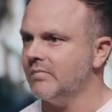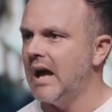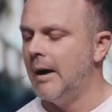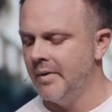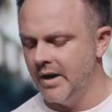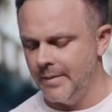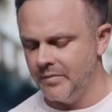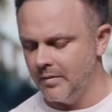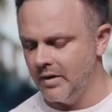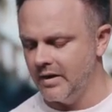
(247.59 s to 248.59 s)
I'm gonna
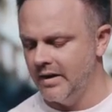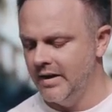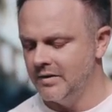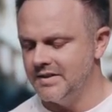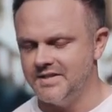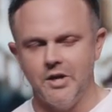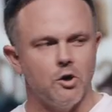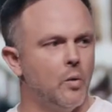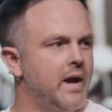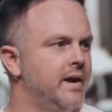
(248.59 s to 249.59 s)

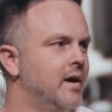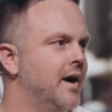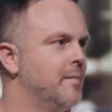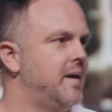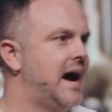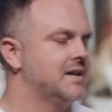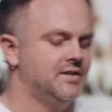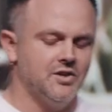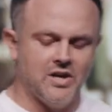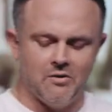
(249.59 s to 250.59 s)
zero in on a
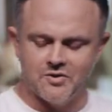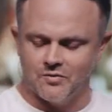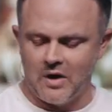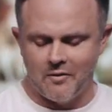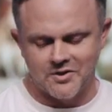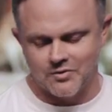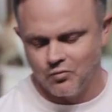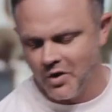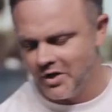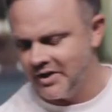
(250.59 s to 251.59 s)
passage, and I was, I was
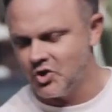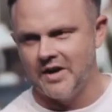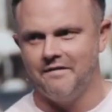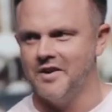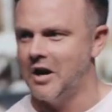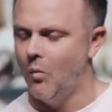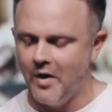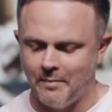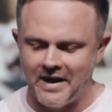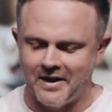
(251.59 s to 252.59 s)
really trying to figure out what
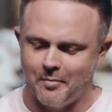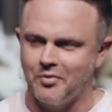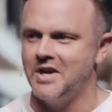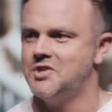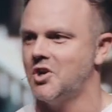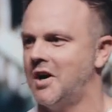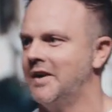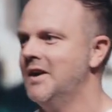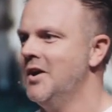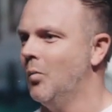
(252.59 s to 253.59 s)
am I gonna preach on
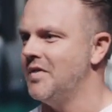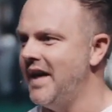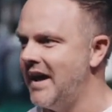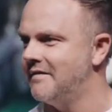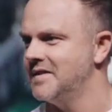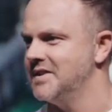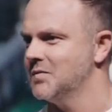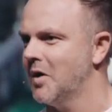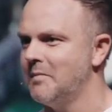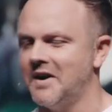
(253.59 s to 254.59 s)
with Ephesus?
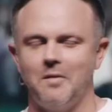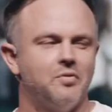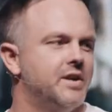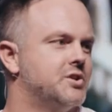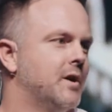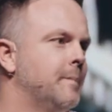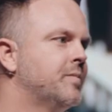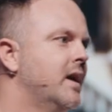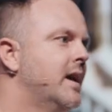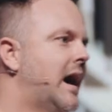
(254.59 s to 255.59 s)
What am I gonna preach on?
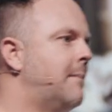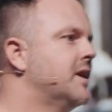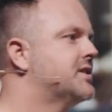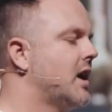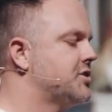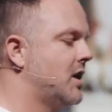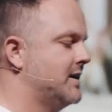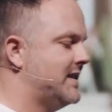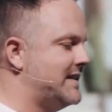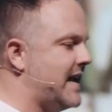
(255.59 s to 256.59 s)
I'm going to touch on
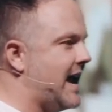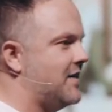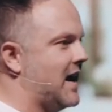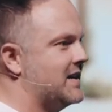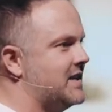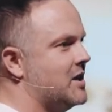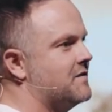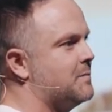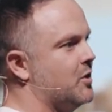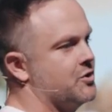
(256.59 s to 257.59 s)
today the idea of
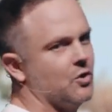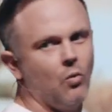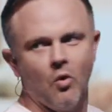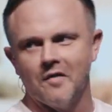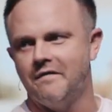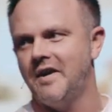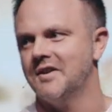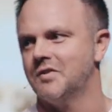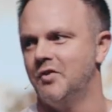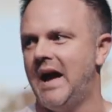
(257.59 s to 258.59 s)
spiritual warfare.
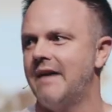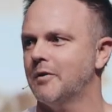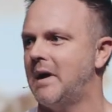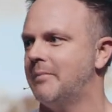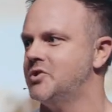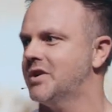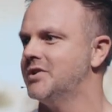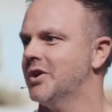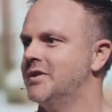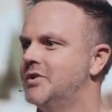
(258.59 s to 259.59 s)
So if you have your Bibles, you can
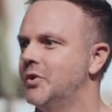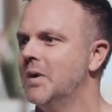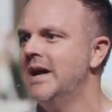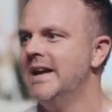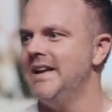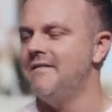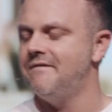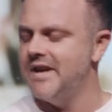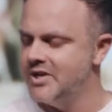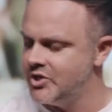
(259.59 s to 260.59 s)
turn to
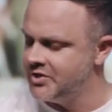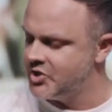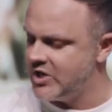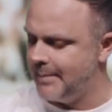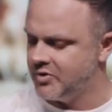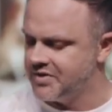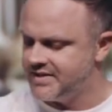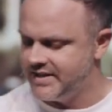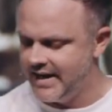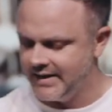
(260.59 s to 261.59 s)
Ephesians chapter
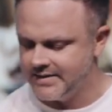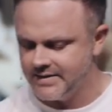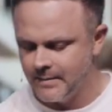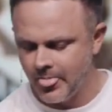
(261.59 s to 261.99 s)
6.